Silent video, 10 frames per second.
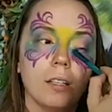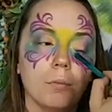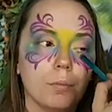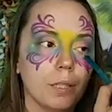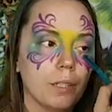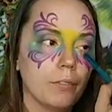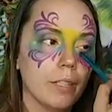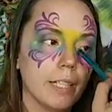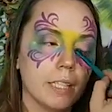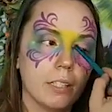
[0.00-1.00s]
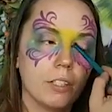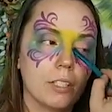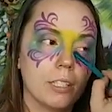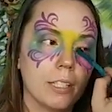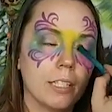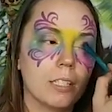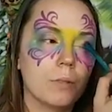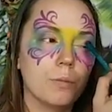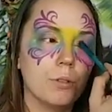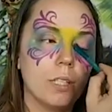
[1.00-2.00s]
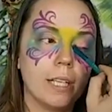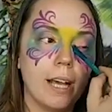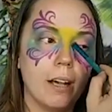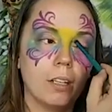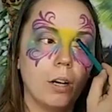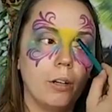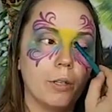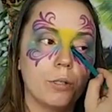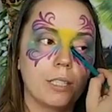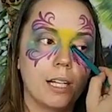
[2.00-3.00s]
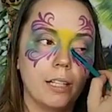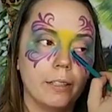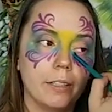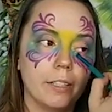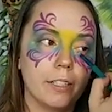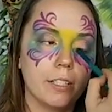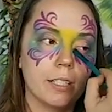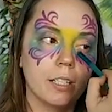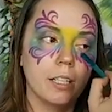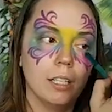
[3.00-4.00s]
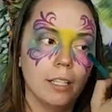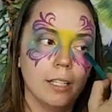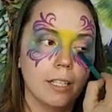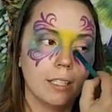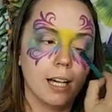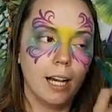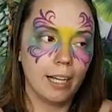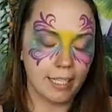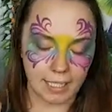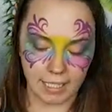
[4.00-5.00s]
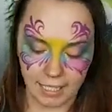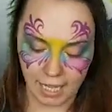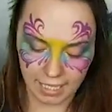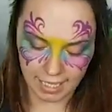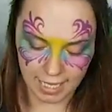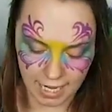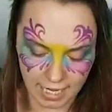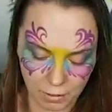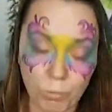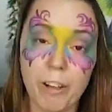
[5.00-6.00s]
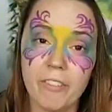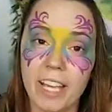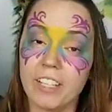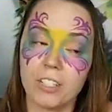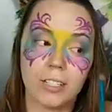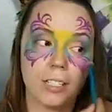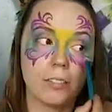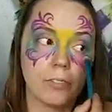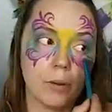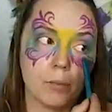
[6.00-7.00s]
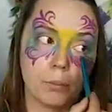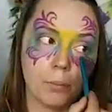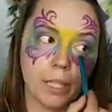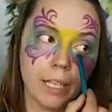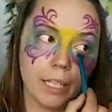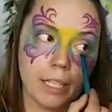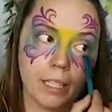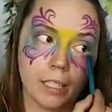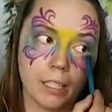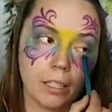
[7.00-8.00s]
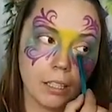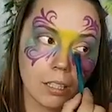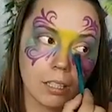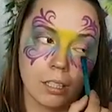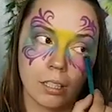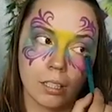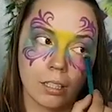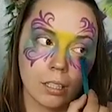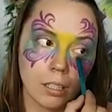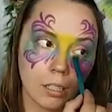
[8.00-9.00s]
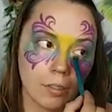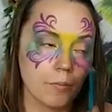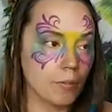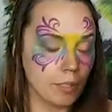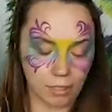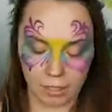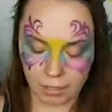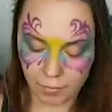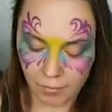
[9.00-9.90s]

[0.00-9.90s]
Perfect. And you see it's smoothing out all those colors. It's hiding any rough edges from the blending. There we go.